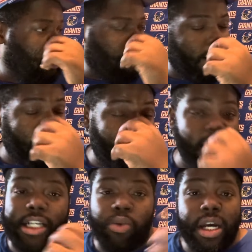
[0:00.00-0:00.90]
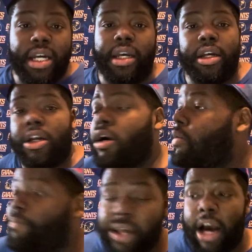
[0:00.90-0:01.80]
But for this week, you
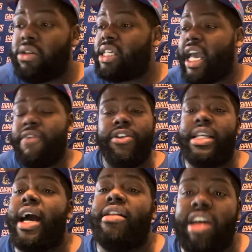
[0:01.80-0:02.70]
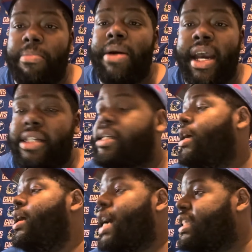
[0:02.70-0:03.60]
know, I was saying for Deontay Banks,
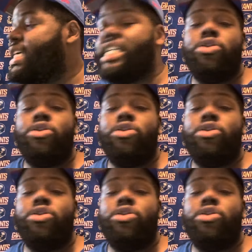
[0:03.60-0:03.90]
I think he's